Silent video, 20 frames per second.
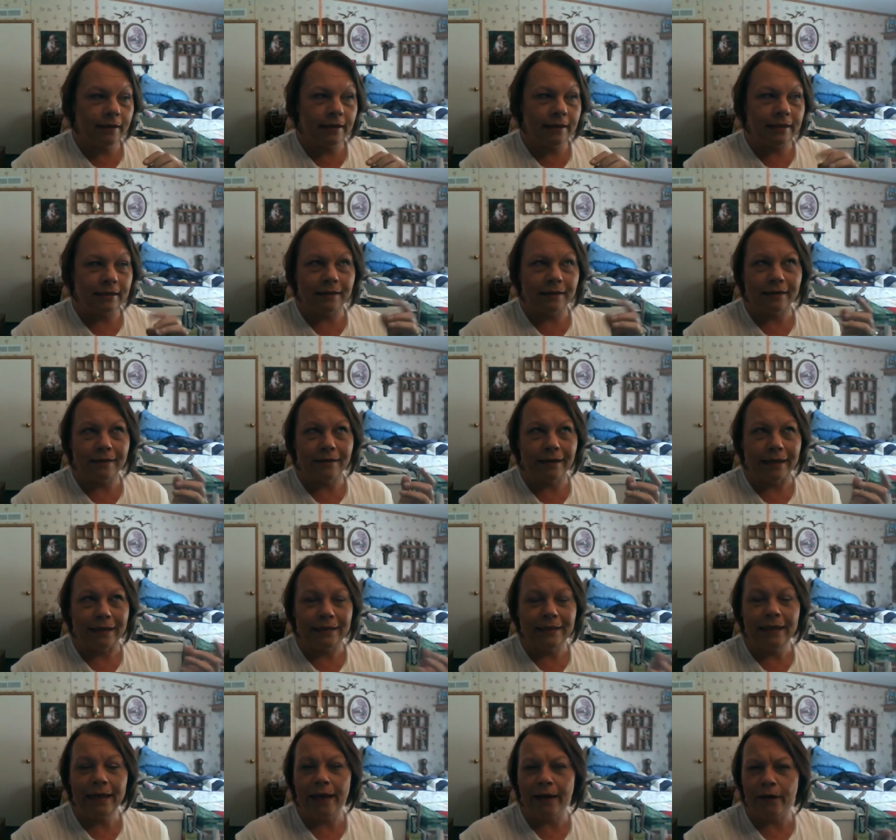it's like
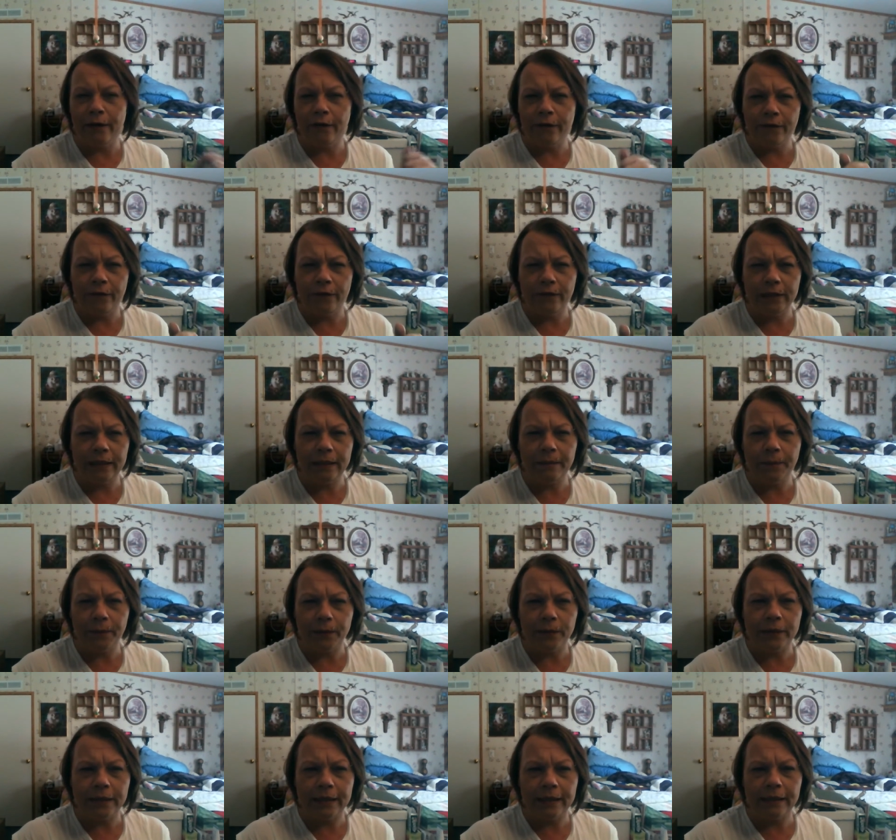10 or
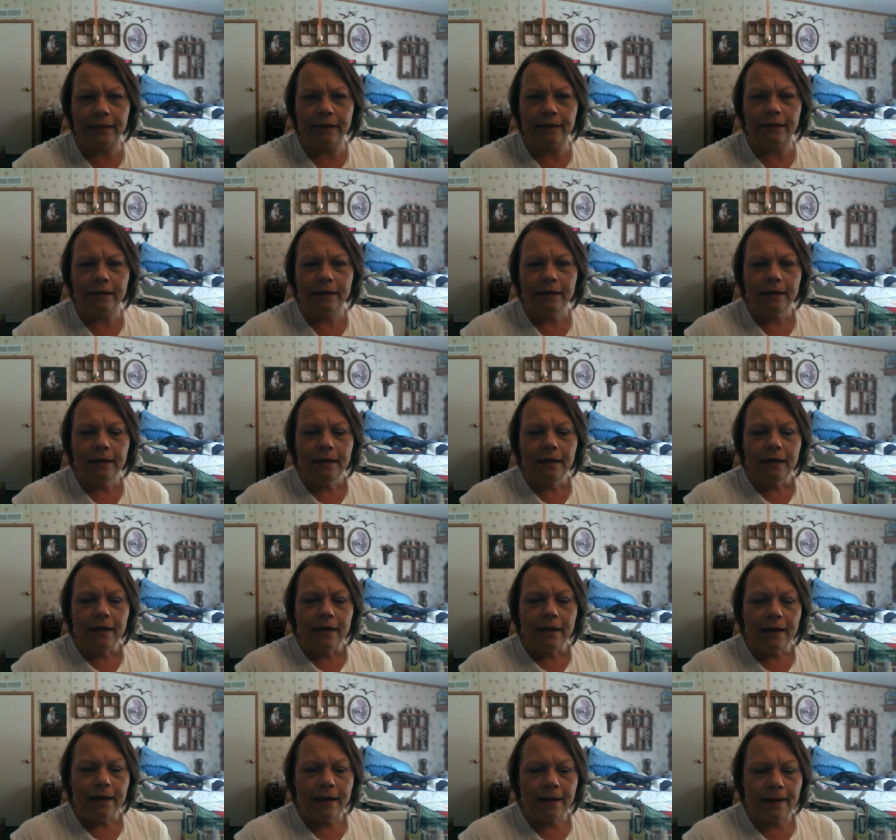15%
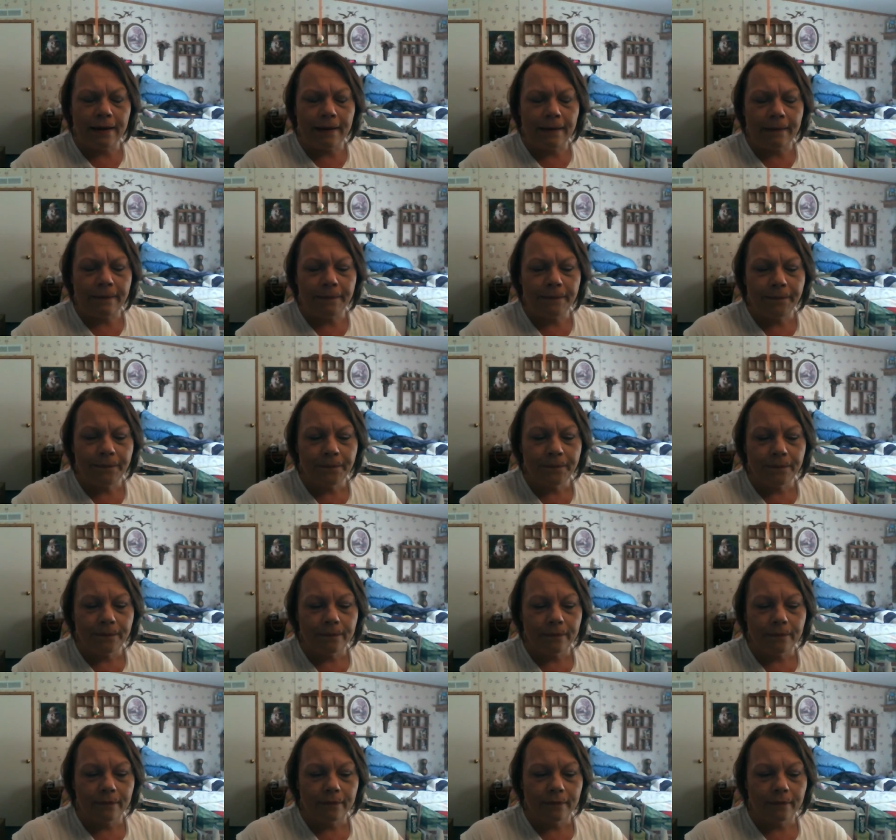um,
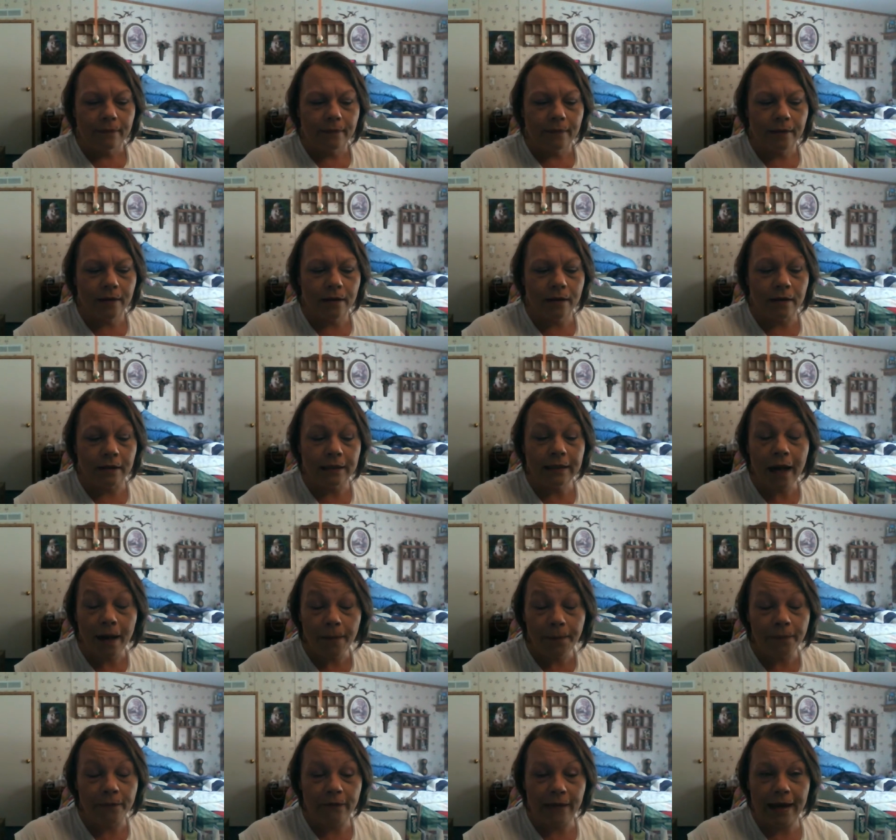on
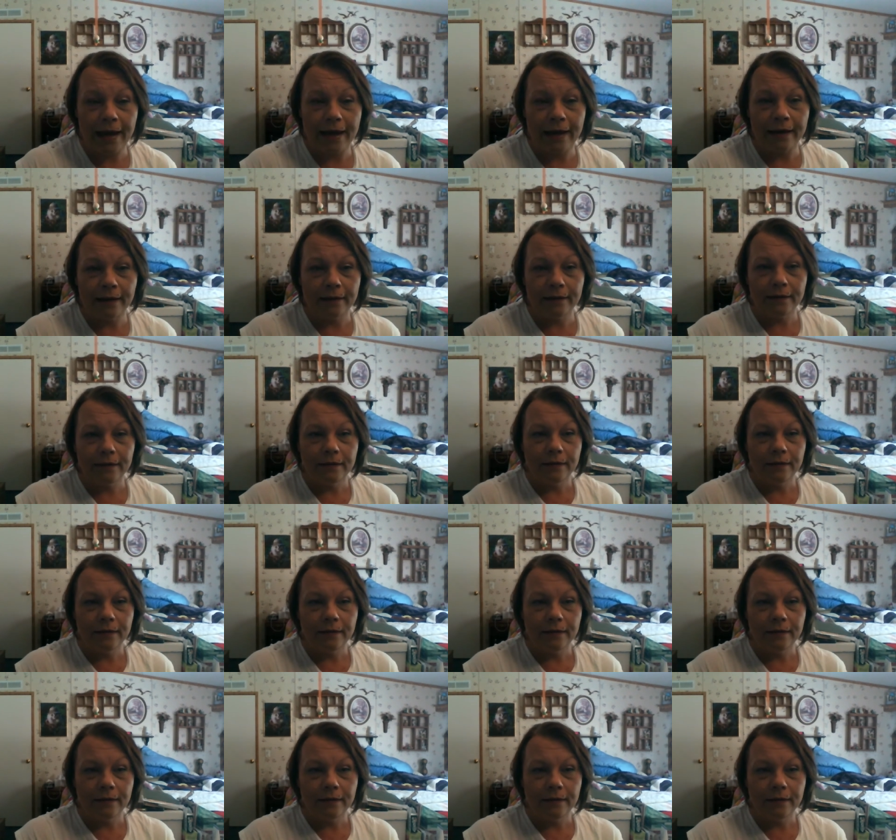top of that.